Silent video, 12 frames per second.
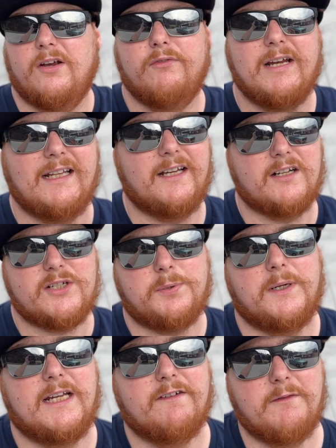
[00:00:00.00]
really, I just
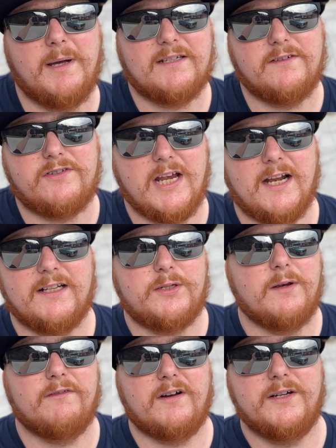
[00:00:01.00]
want to give a massive shout out to
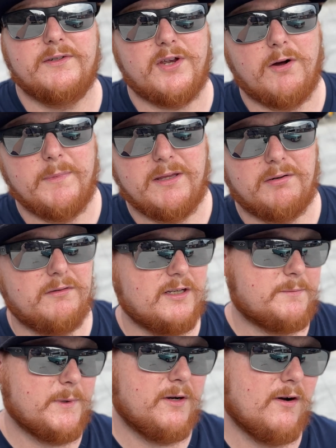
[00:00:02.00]
everyone who's helped me through
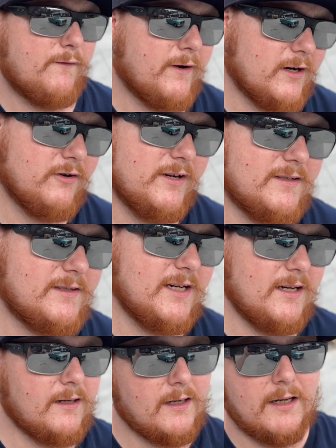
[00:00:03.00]
this. My girlfriend
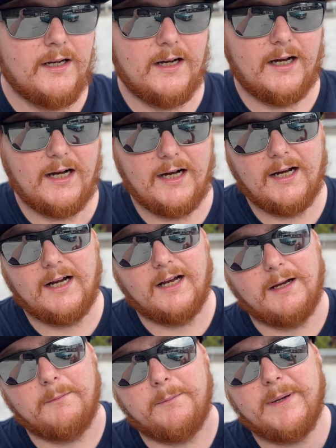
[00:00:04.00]
Christy,
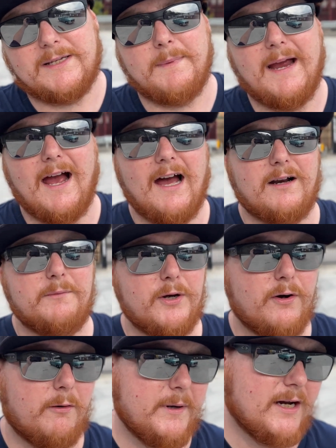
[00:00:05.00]
best mate Adam, who
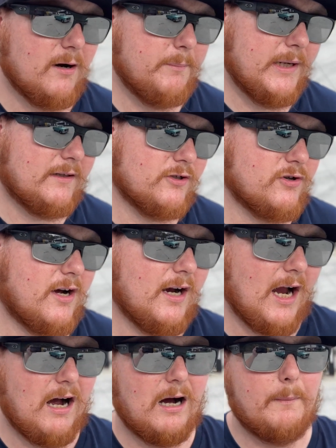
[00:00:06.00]
helped me go and pick the truck
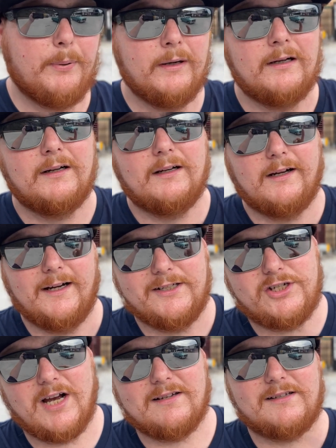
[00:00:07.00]
up,
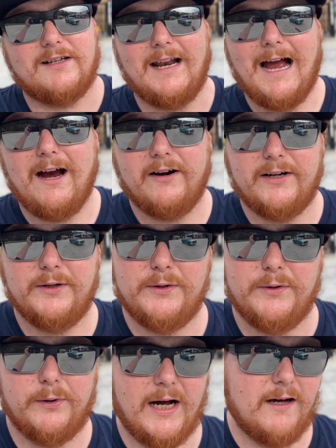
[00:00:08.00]
Justin, Aaron,
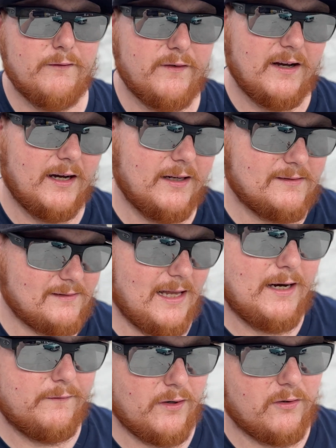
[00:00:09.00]
who have
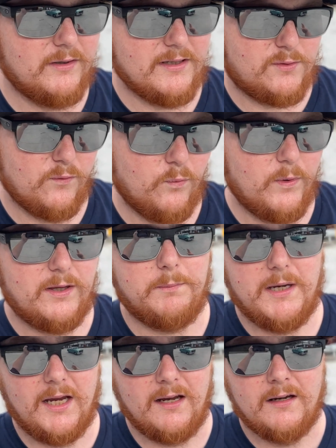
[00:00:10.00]
slaved on this with
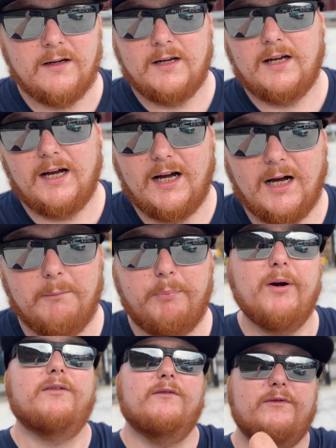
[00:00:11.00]
me,
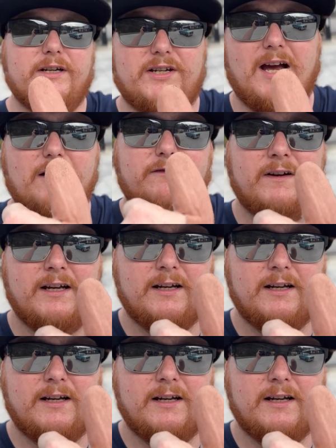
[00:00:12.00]
both of which have,